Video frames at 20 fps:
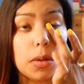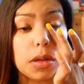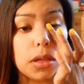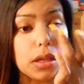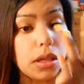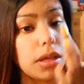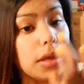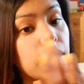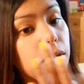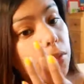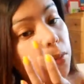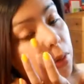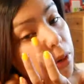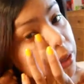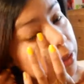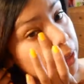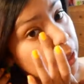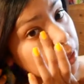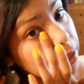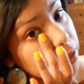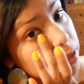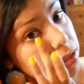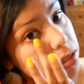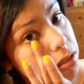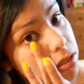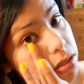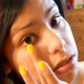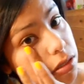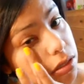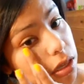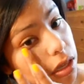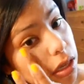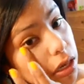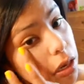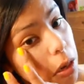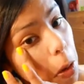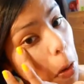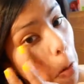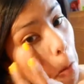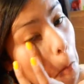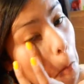really work that into the skin.